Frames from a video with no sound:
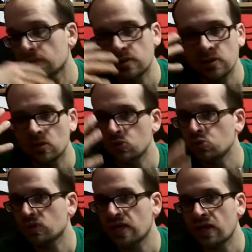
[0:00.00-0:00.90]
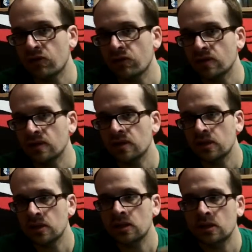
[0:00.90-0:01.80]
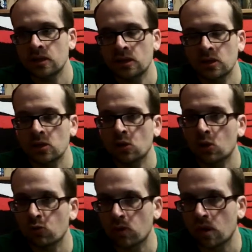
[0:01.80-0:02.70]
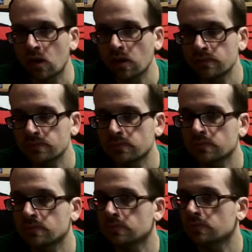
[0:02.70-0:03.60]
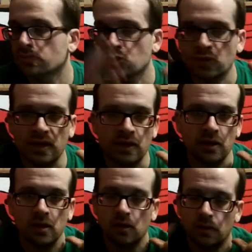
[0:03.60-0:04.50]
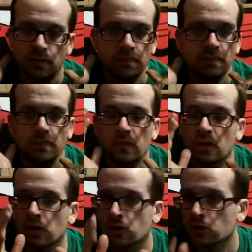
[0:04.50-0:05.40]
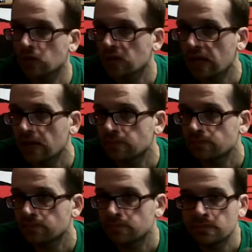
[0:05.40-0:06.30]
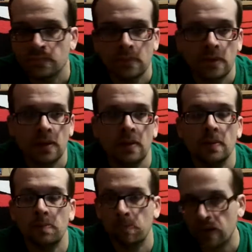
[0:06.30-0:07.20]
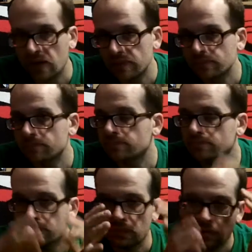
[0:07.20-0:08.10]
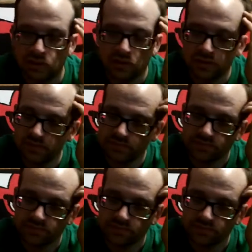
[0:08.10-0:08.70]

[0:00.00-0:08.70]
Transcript: You know, you can't really go wrong. We had a good game, but, you know,